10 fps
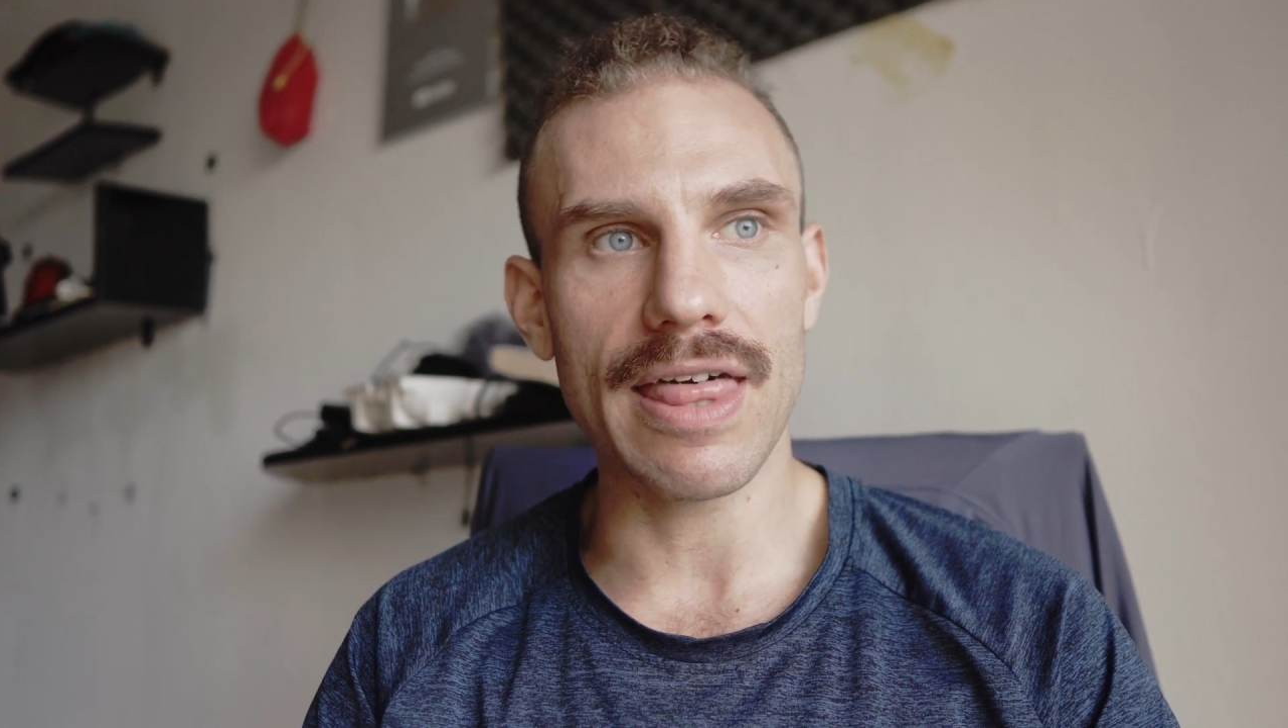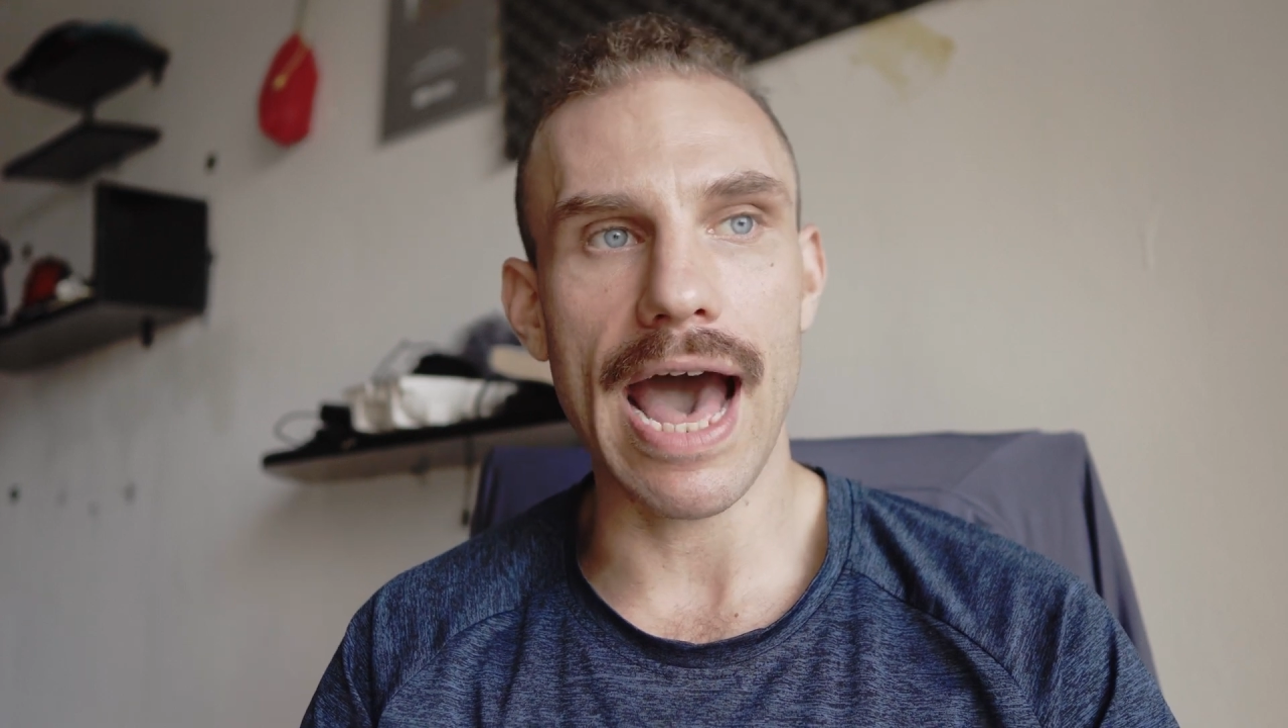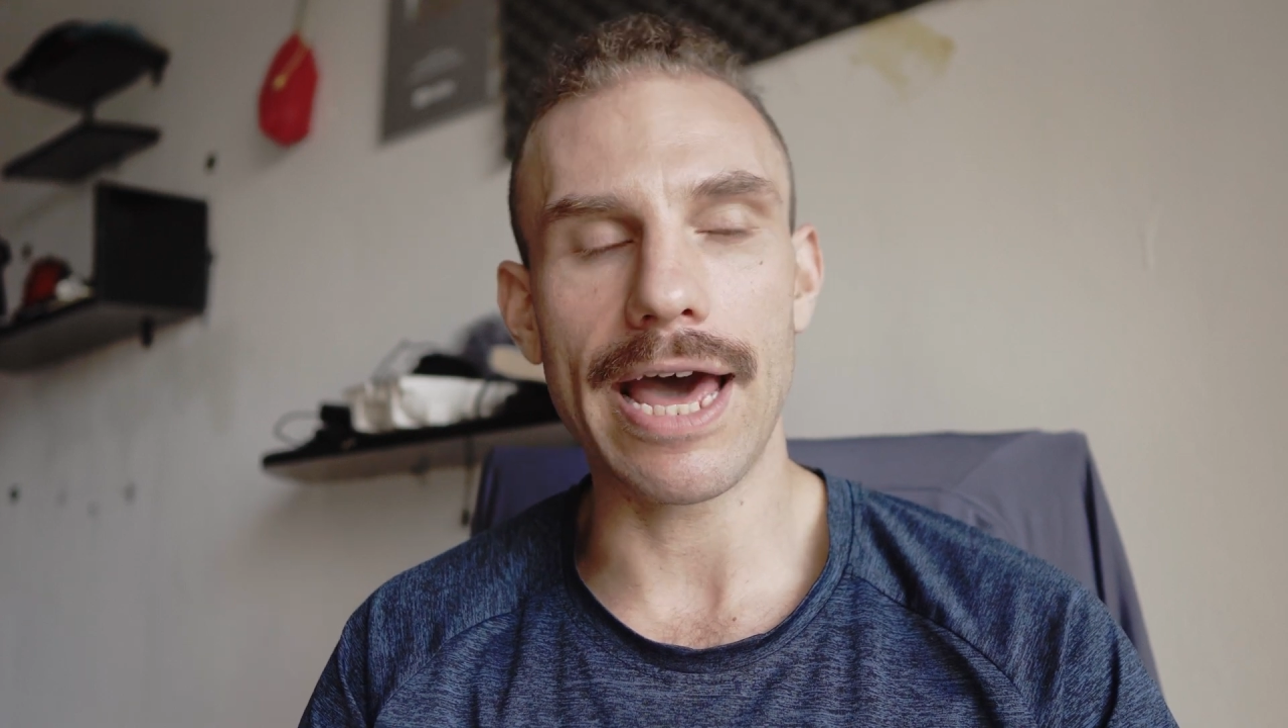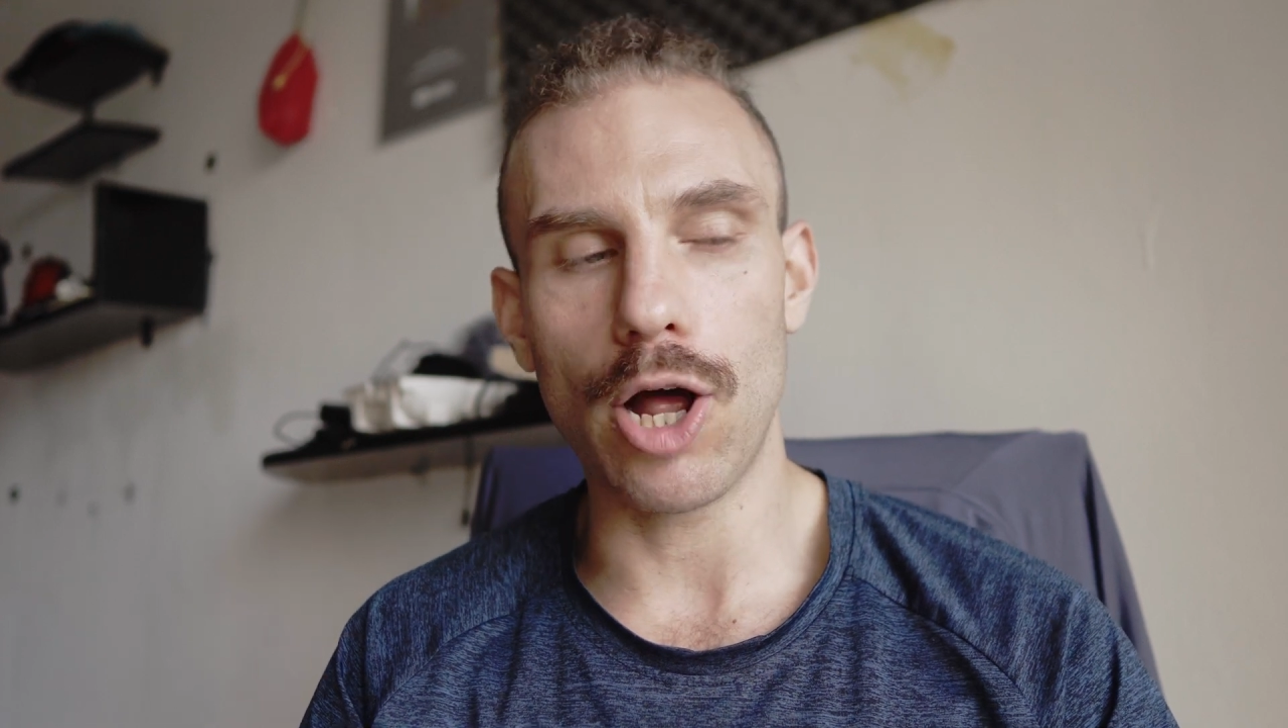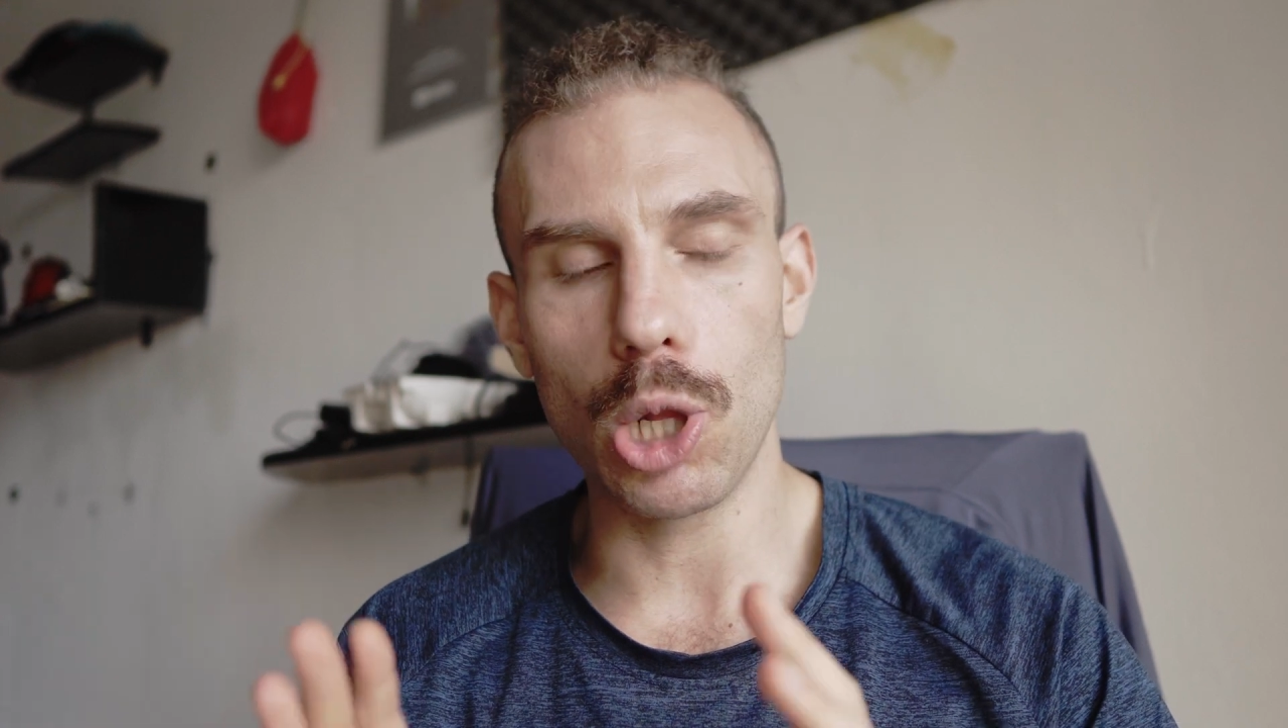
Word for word: that,